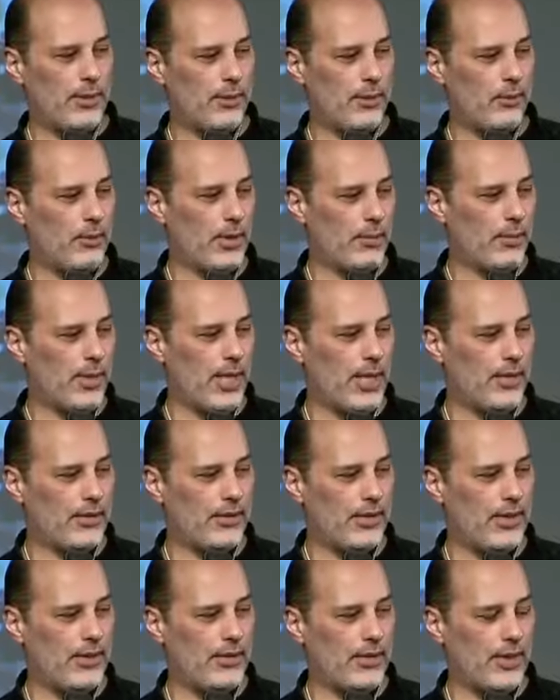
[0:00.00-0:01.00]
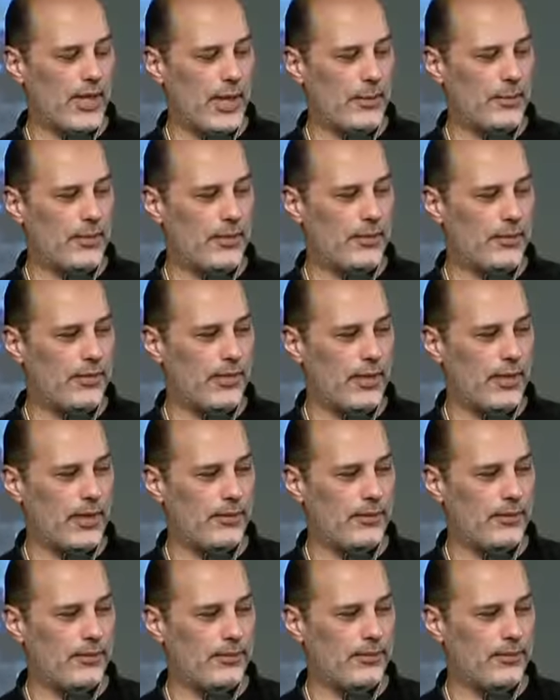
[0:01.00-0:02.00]
of people walk past these types
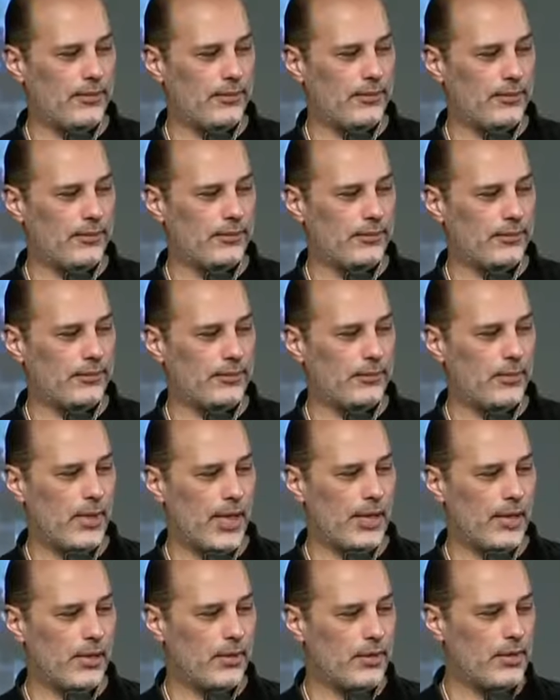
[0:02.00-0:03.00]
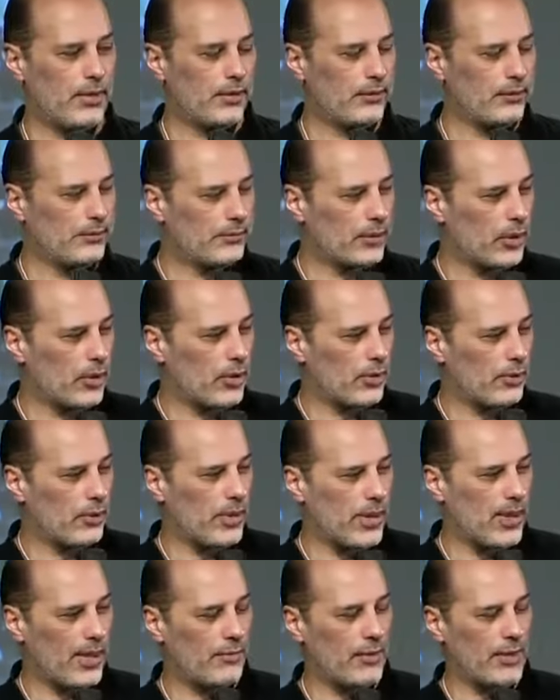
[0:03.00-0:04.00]
of mottos,
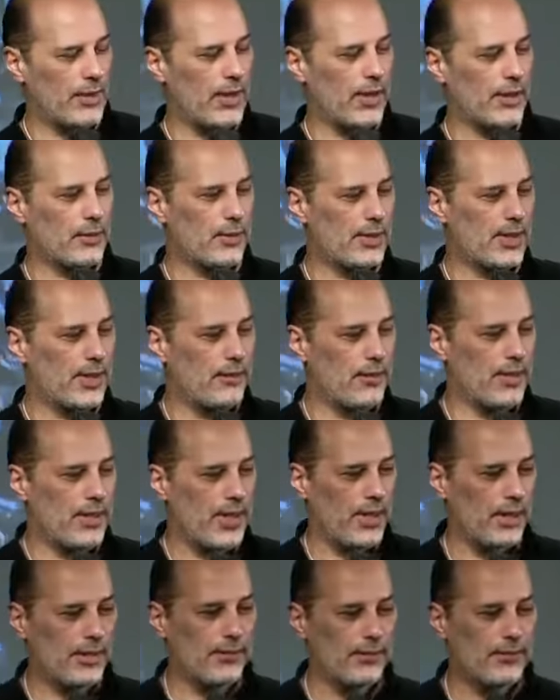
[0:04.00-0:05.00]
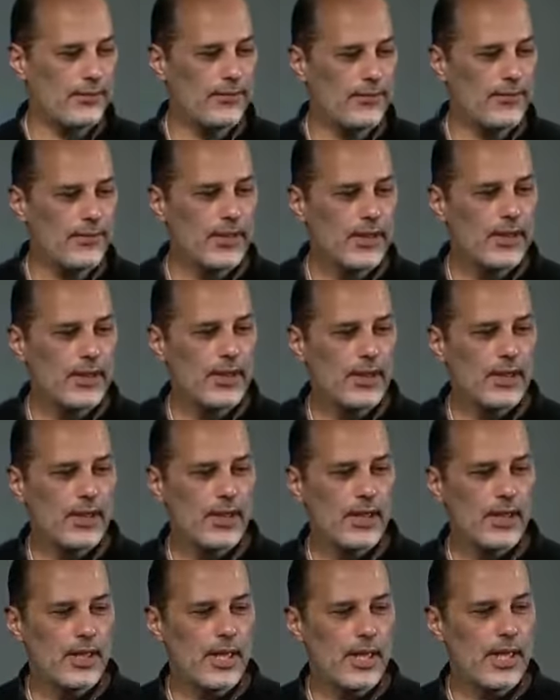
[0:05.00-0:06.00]
corporate advertisements every day.
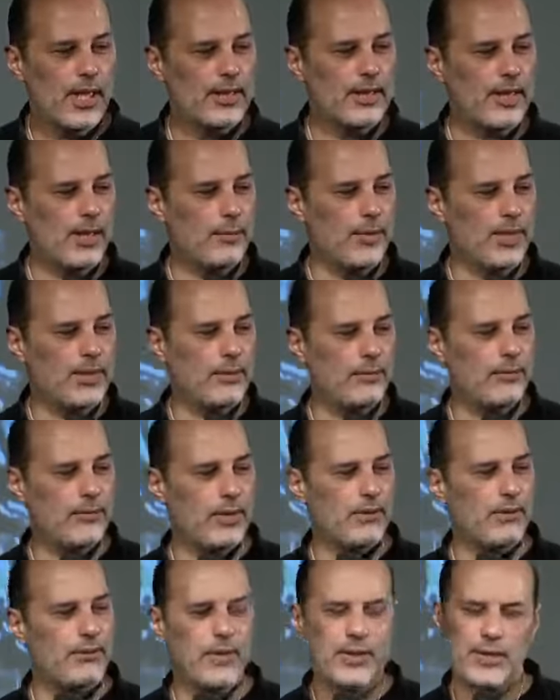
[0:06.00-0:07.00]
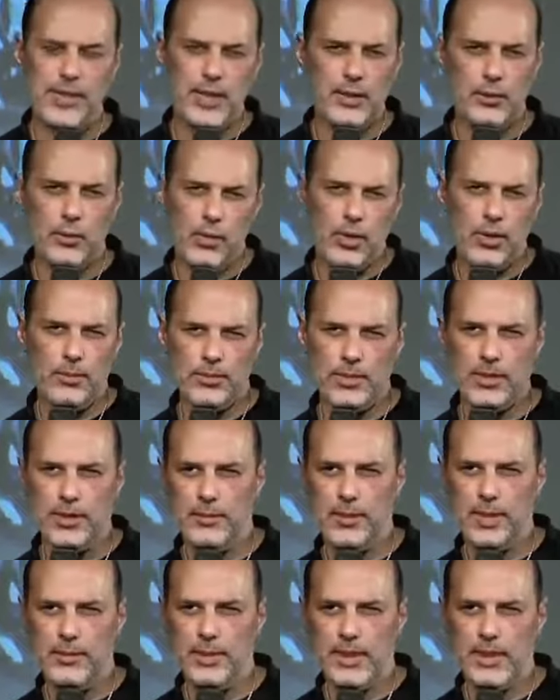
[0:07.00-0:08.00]
And that makes them feel fuzzy and warm
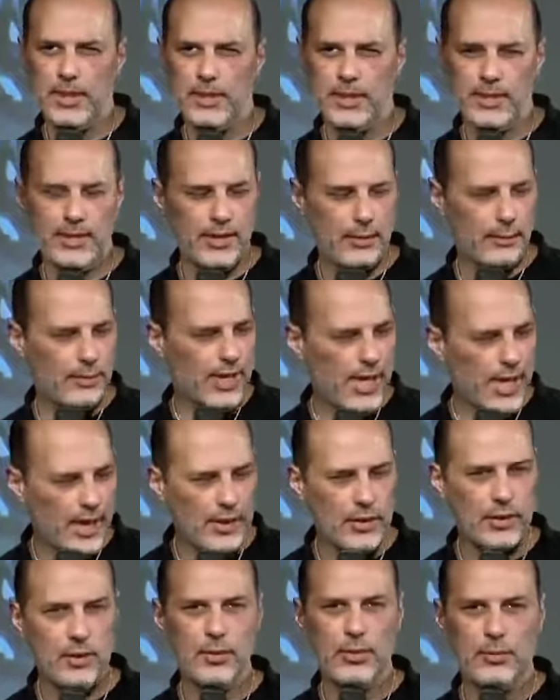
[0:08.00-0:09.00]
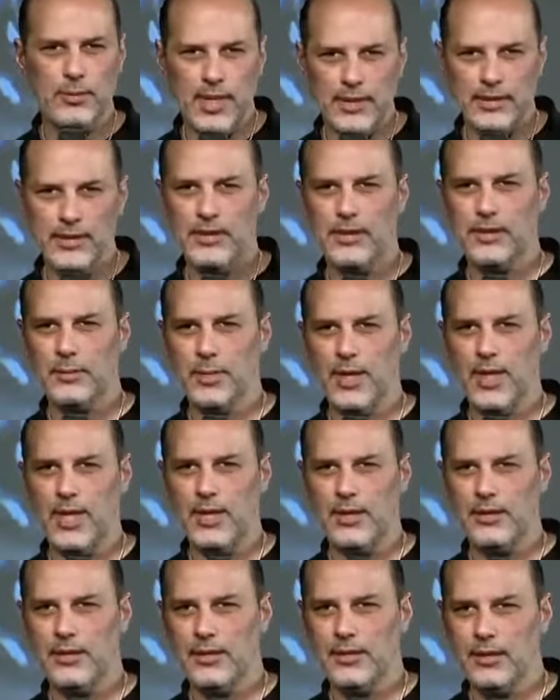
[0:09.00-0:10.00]
subliminally. The subtextual messages
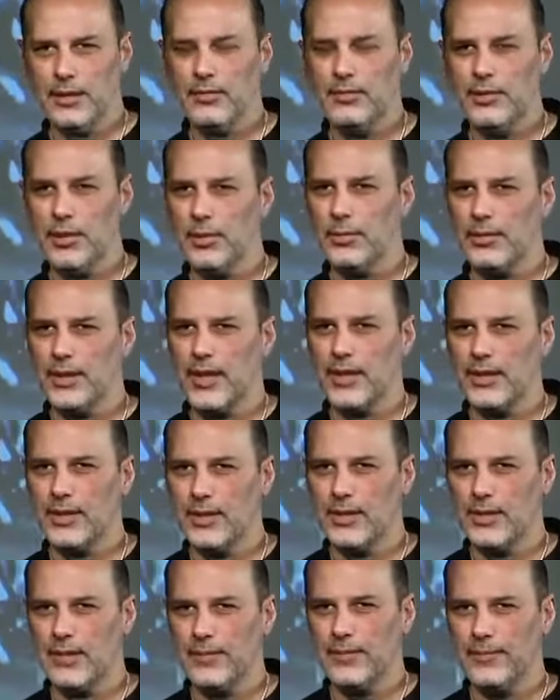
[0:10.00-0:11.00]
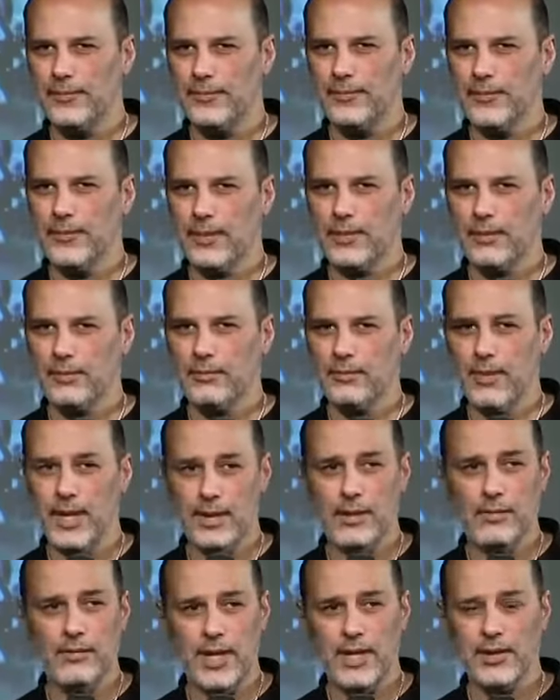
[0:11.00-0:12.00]
behind terms like this
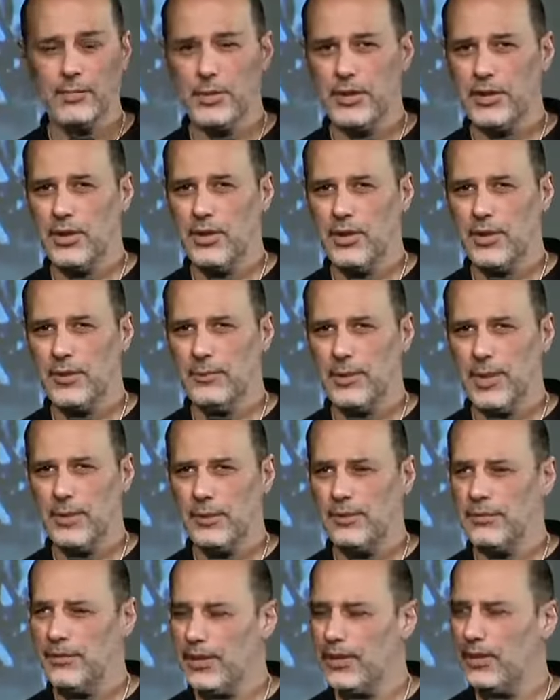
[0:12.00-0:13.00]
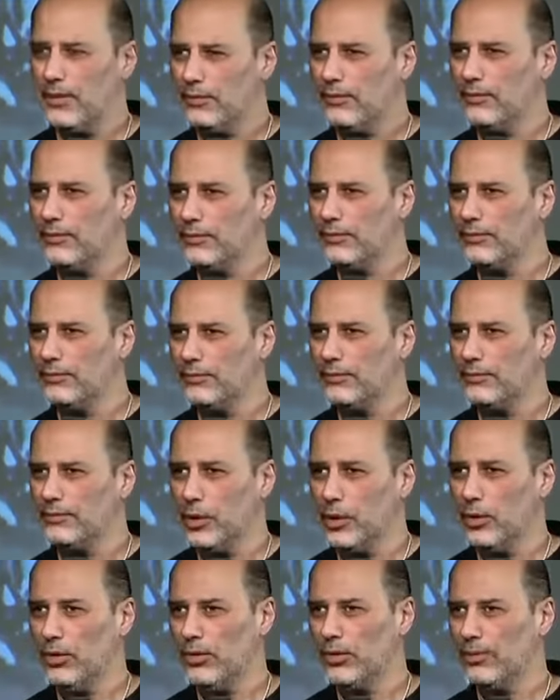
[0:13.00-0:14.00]
make the vast majority of people feel
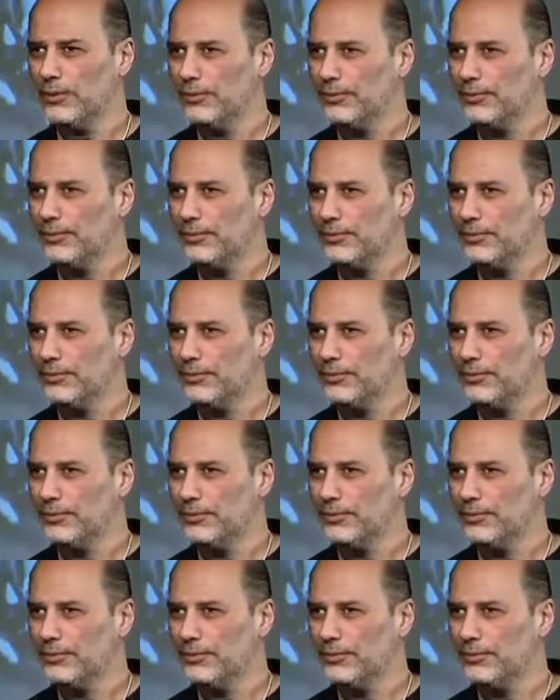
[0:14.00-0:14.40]
good.